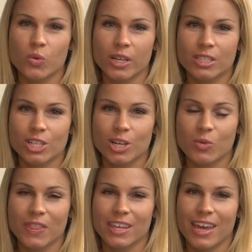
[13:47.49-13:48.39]
Realtor
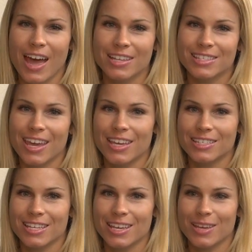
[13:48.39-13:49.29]
with the
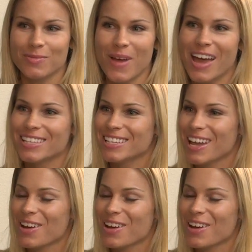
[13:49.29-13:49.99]
Cascade team. Hi, Dina.